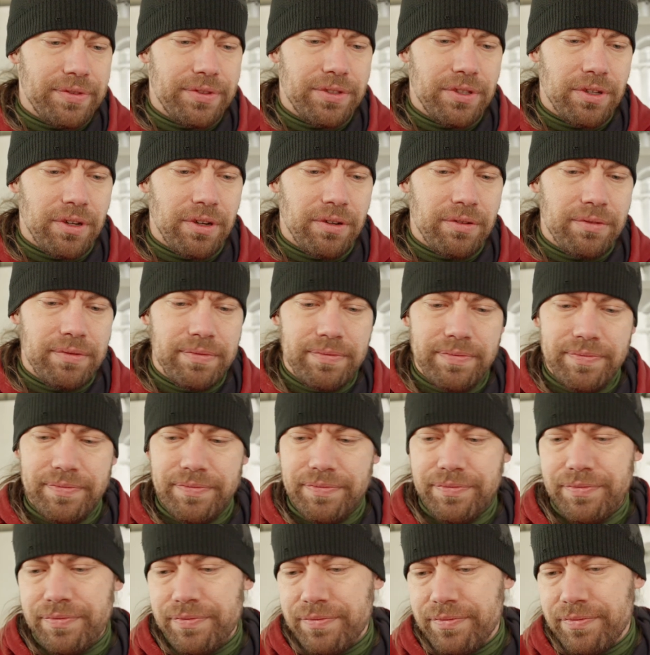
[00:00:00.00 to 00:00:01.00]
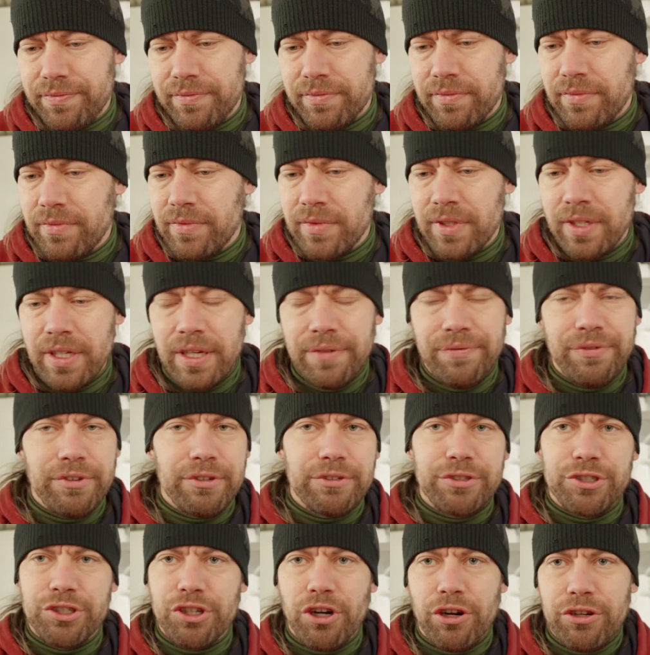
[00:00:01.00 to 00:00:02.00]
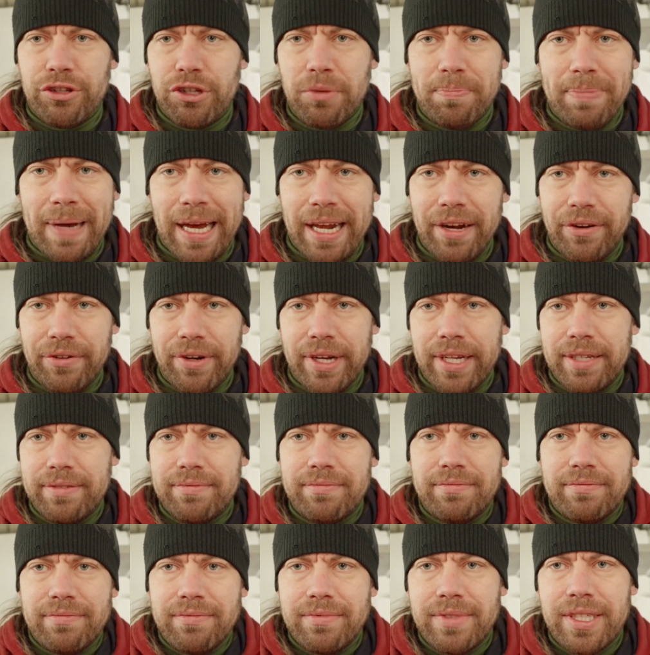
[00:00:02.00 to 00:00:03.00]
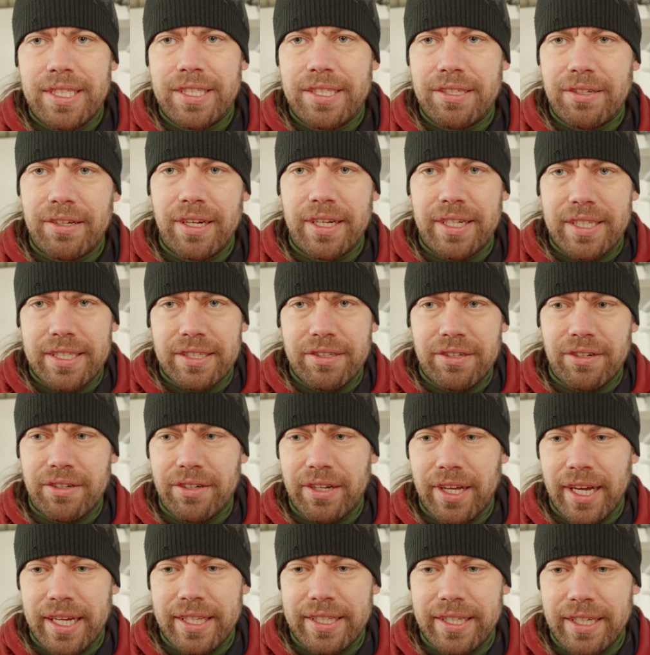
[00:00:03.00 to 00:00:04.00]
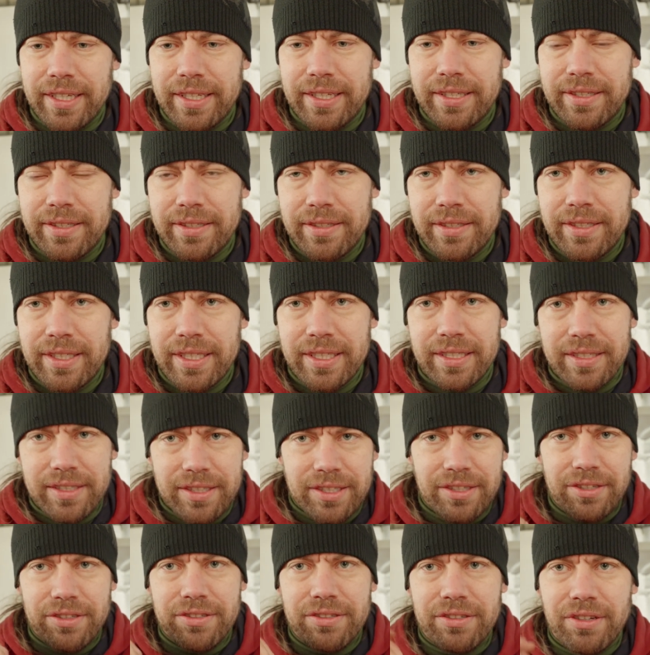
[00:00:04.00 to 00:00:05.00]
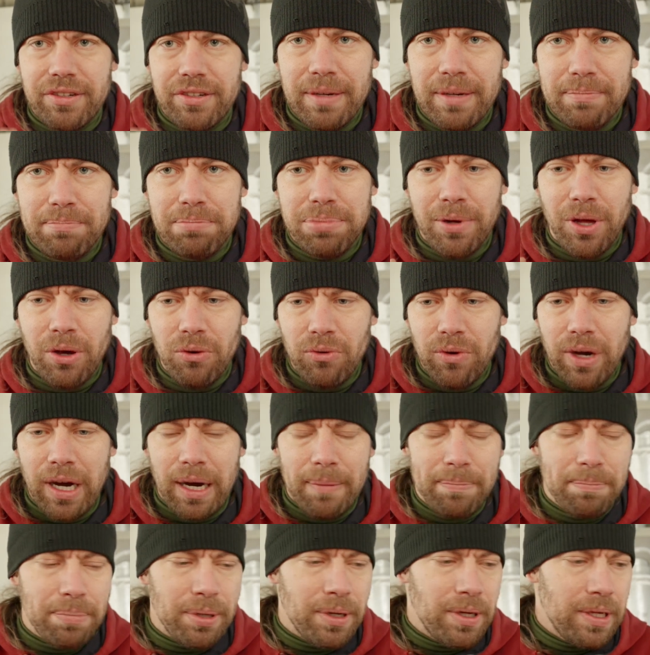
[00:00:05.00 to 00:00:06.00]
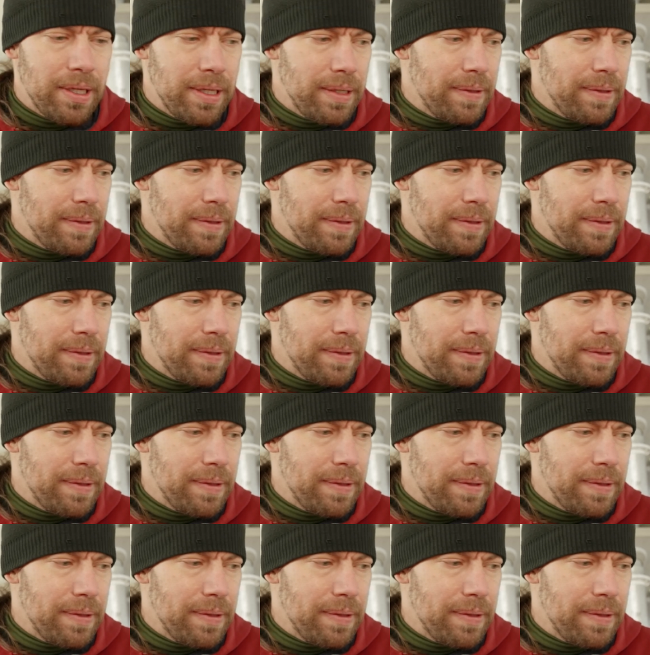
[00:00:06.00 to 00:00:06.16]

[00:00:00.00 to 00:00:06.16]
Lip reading: So if you short the battery, it's gonna disconnect it, it's not blow up.